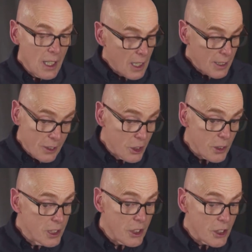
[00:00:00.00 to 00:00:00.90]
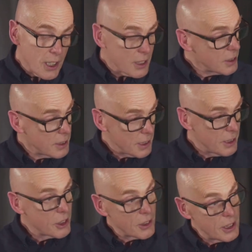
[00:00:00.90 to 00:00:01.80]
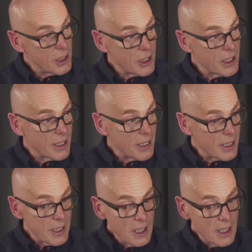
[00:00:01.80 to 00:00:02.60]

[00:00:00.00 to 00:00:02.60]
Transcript: I enjoy teaching Haskell, I enjoy teaching Erlang.